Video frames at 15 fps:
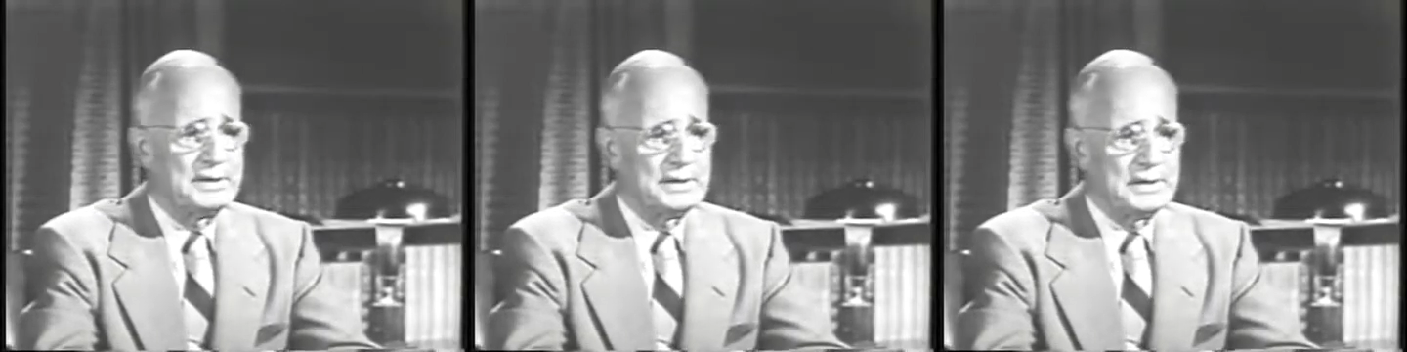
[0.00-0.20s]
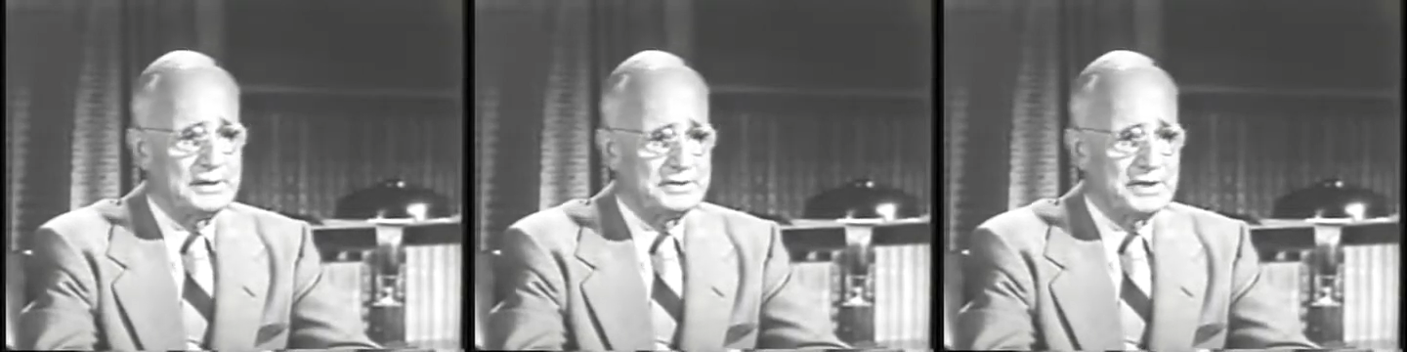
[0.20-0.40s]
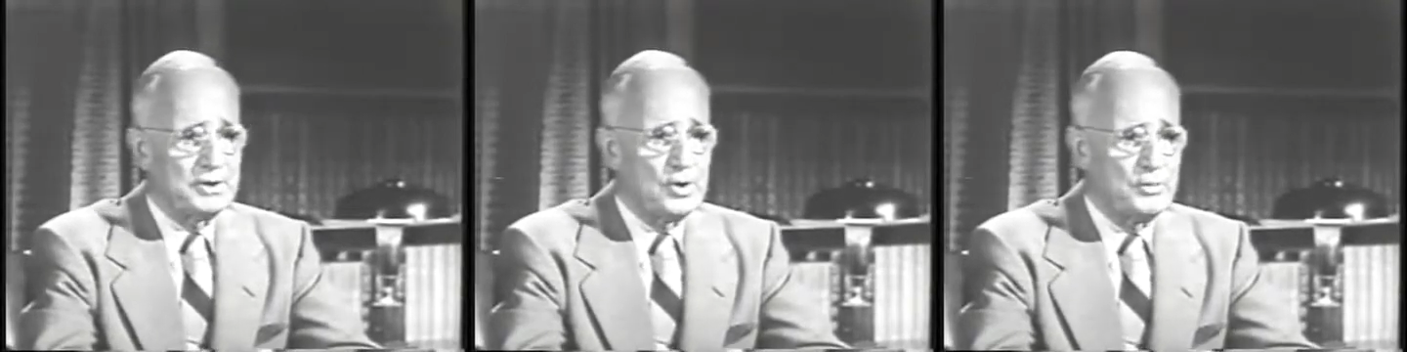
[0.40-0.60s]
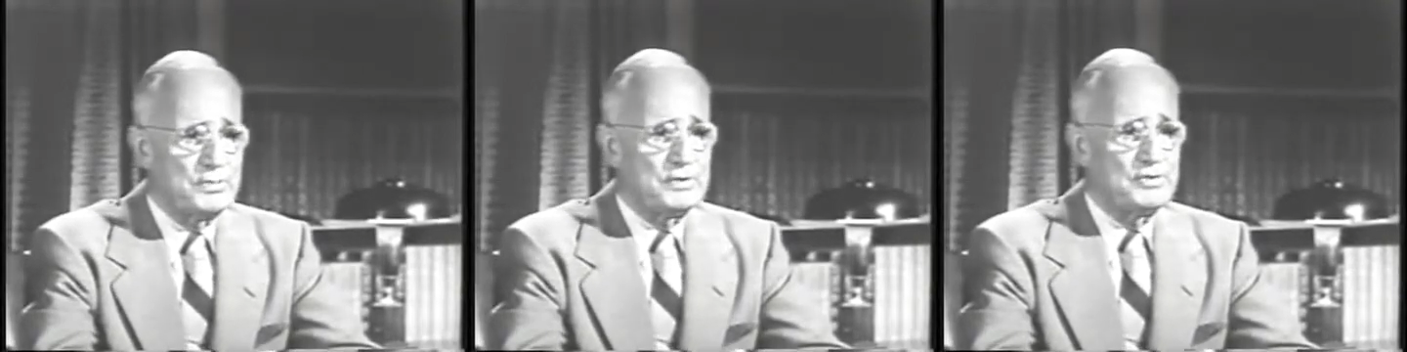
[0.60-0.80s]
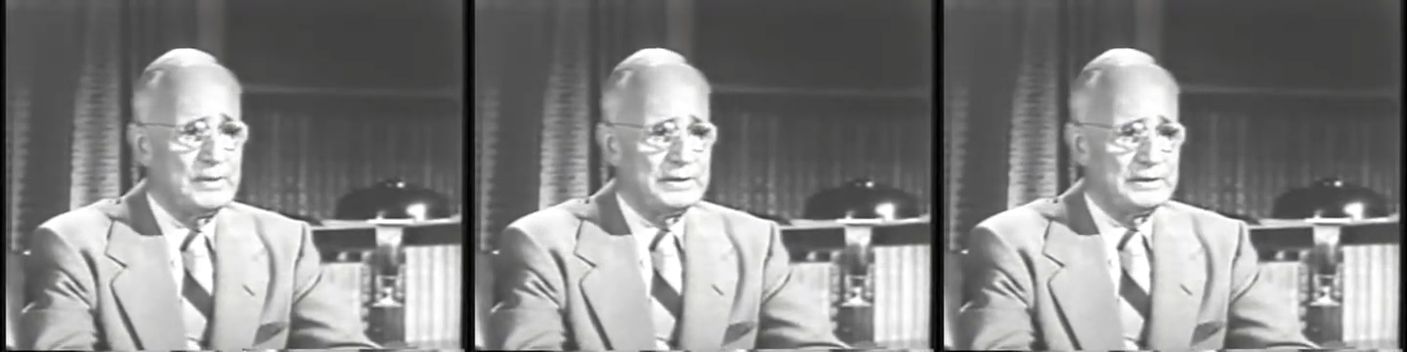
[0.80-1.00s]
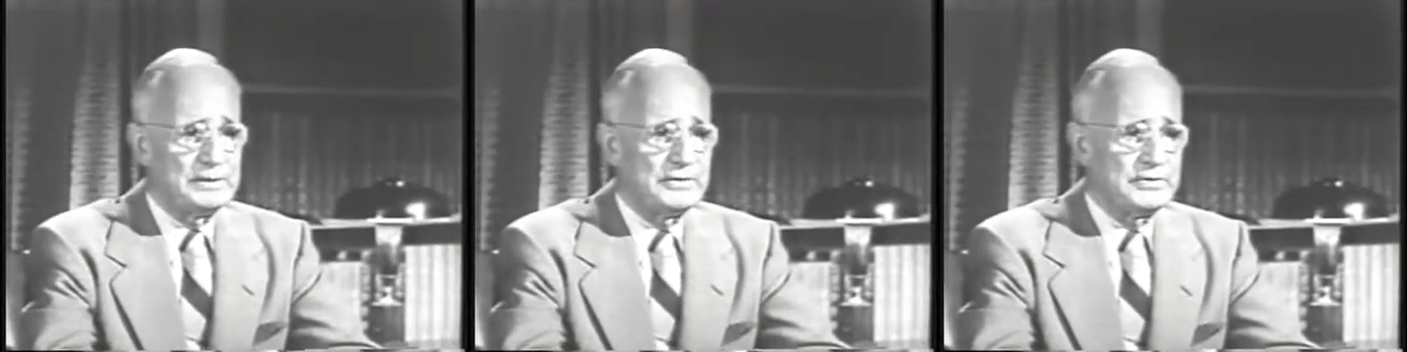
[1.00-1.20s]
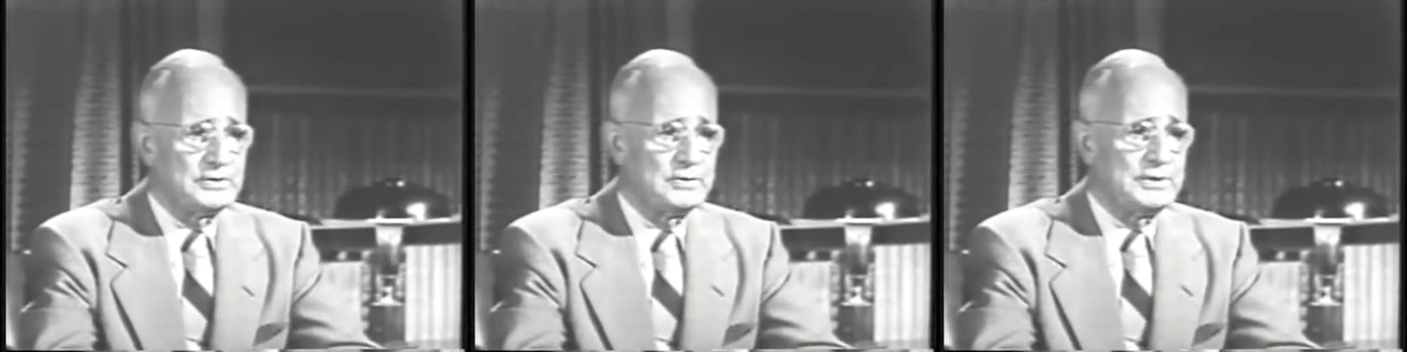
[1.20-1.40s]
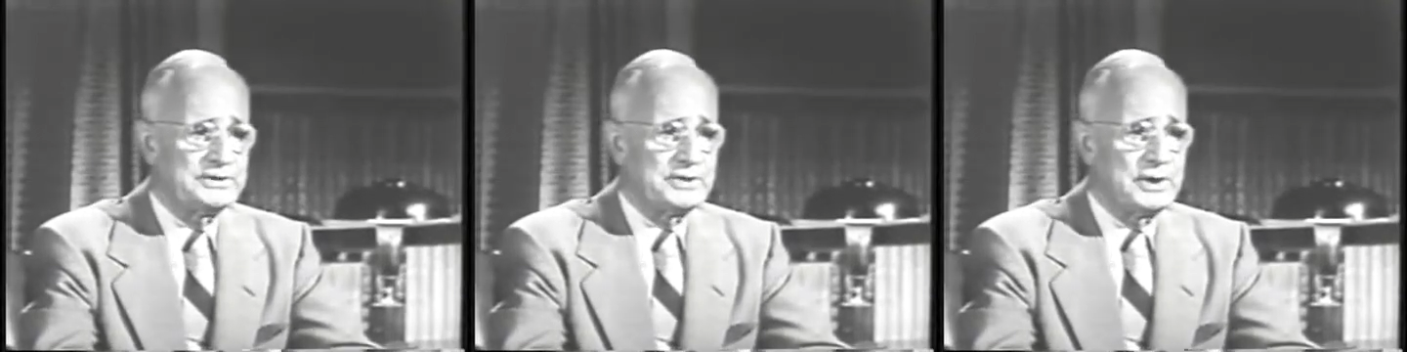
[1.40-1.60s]
is an open window through
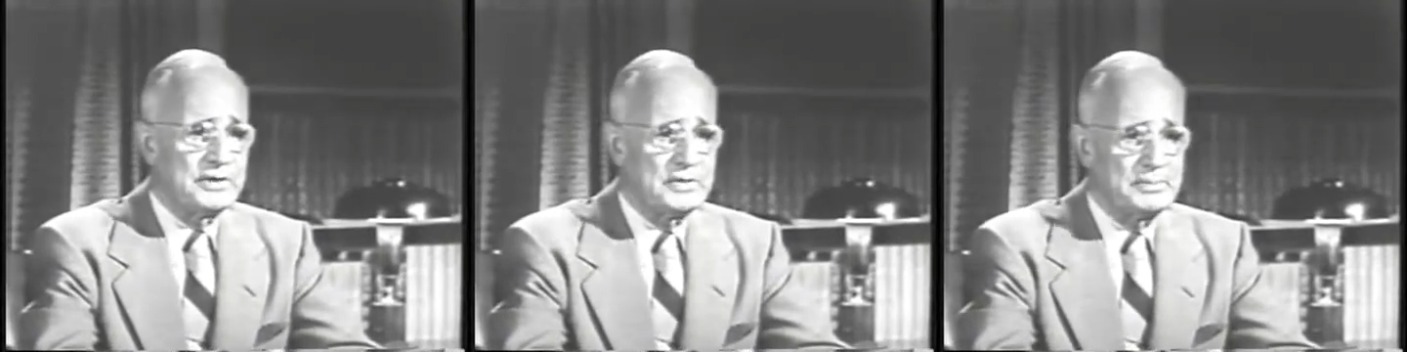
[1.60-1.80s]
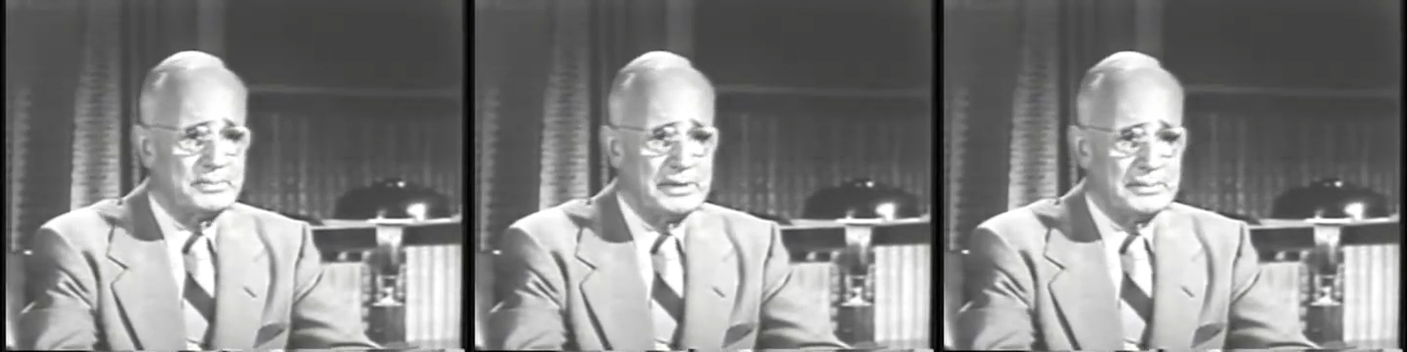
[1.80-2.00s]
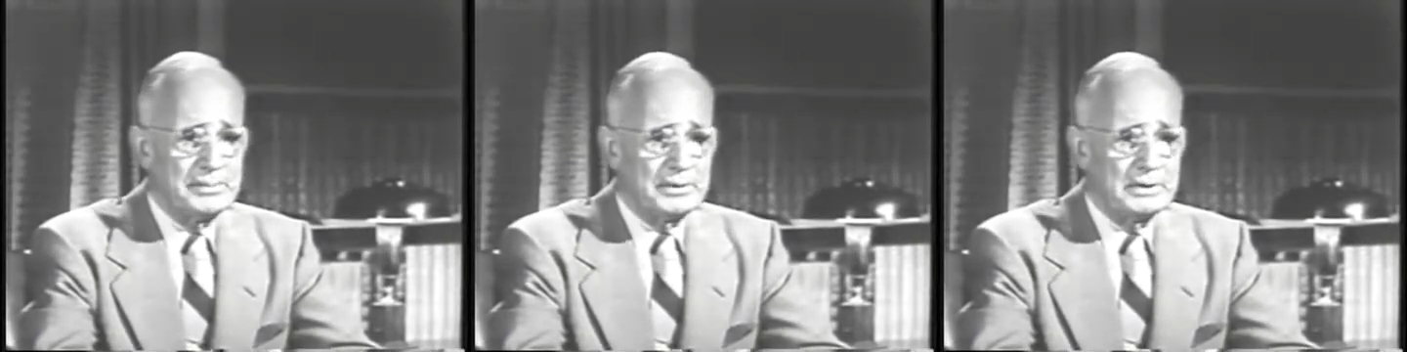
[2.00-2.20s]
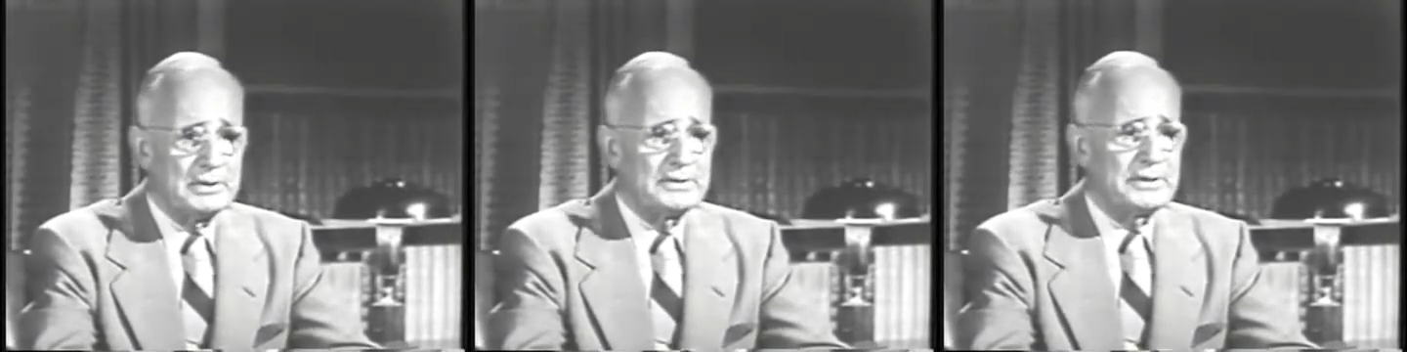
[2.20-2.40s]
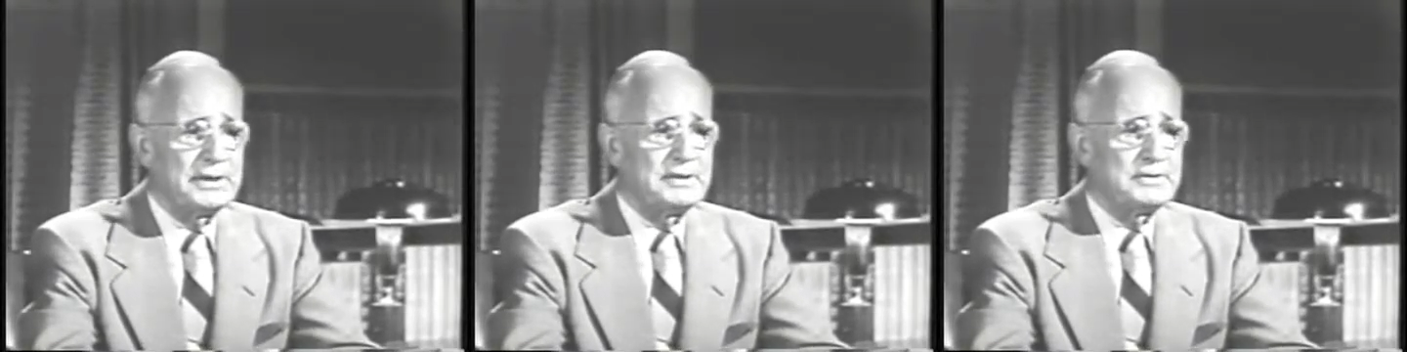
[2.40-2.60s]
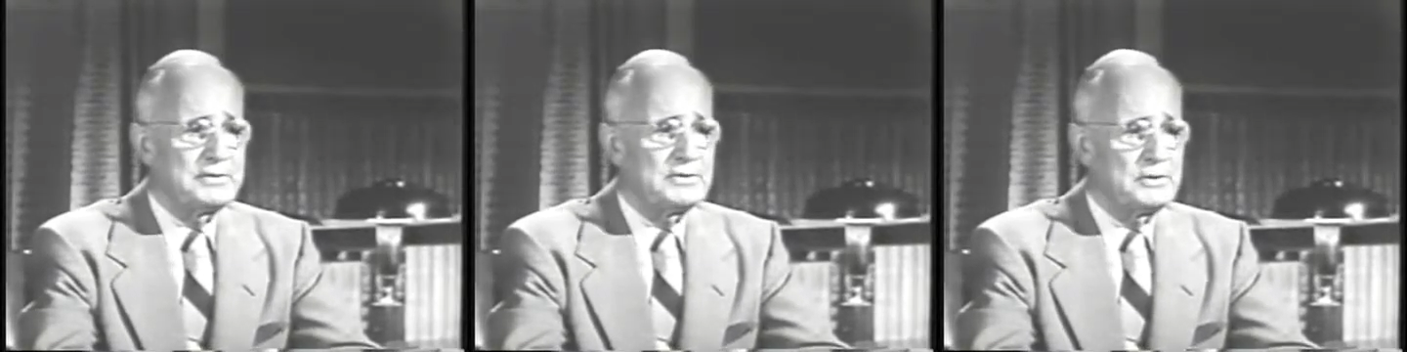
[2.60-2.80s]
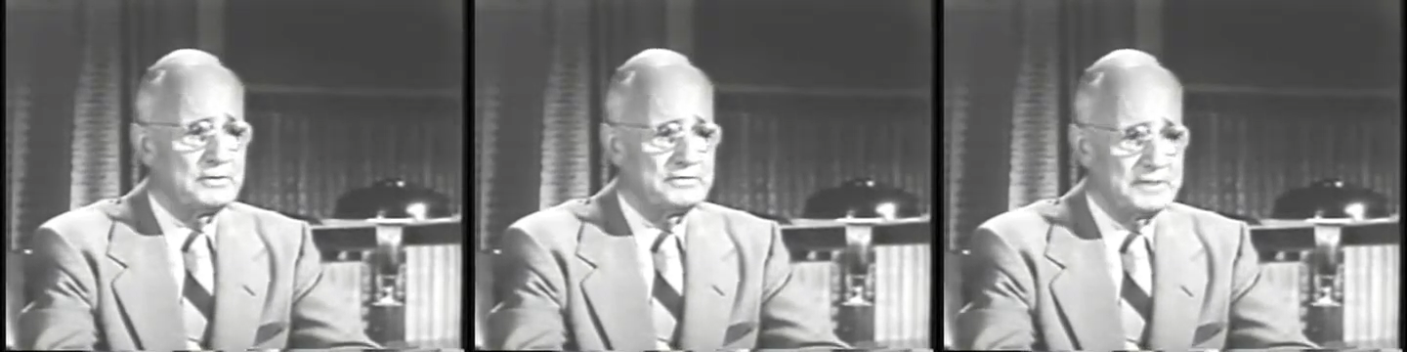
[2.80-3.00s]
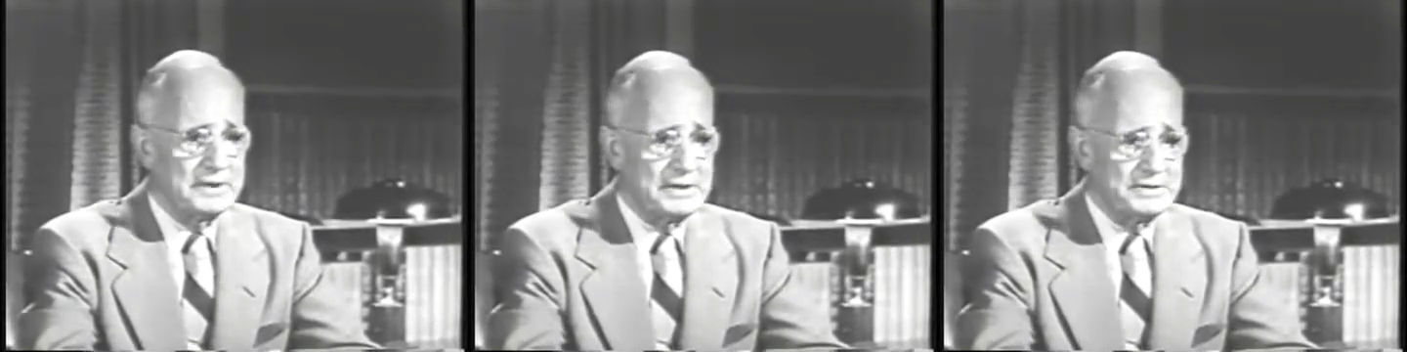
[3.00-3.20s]
which other people look into your
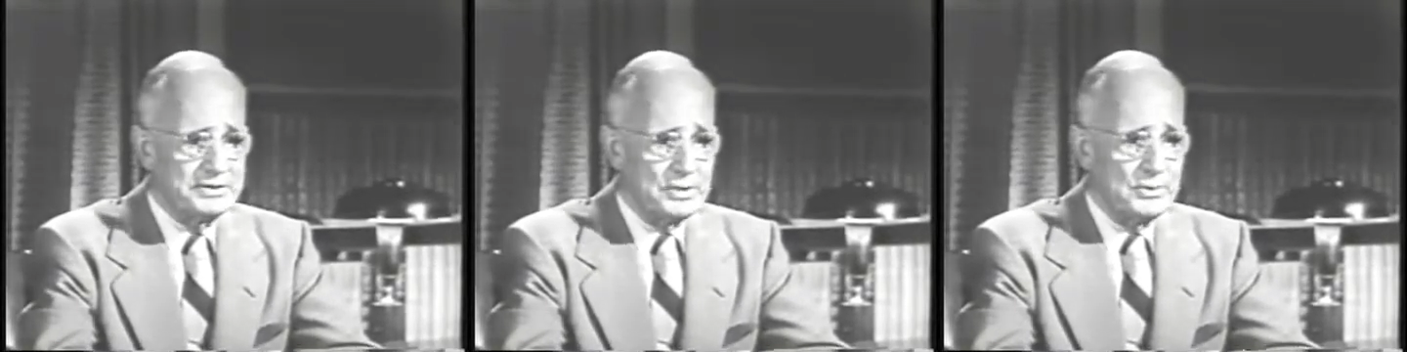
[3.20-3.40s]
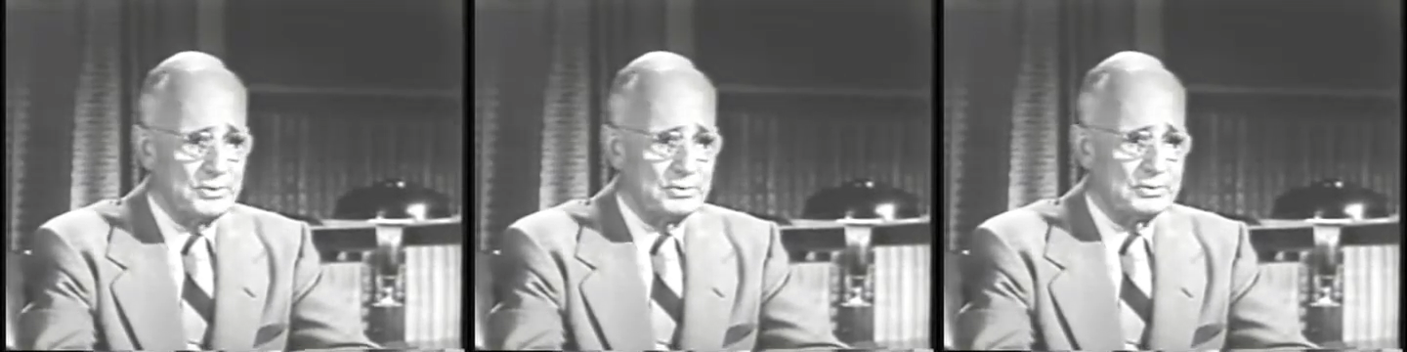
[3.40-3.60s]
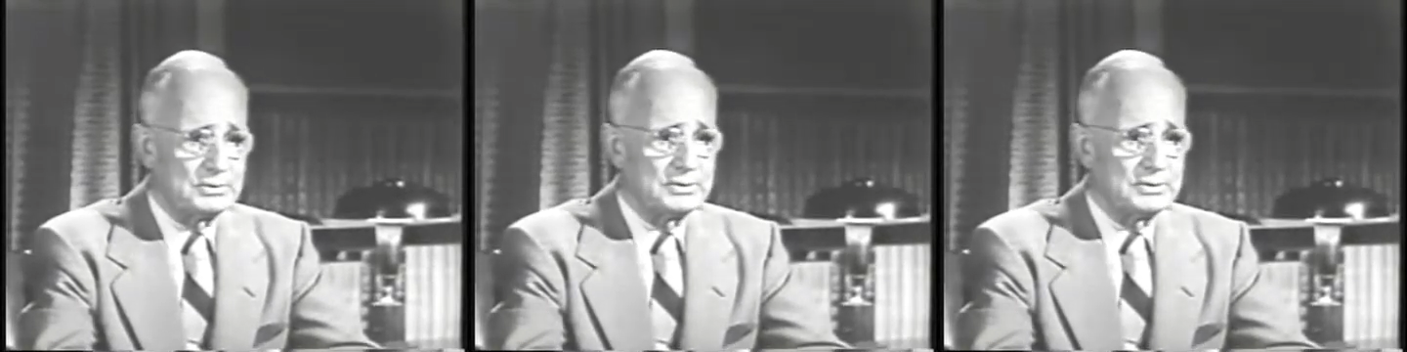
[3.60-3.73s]
very soul.